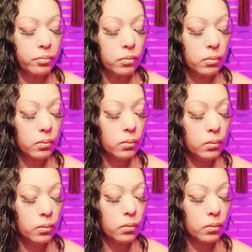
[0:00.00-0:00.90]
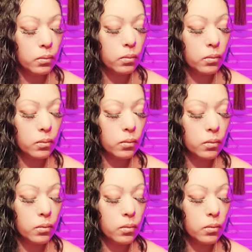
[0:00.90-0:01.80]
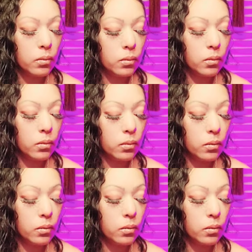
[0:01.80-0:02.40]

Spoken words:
Nobody speaks.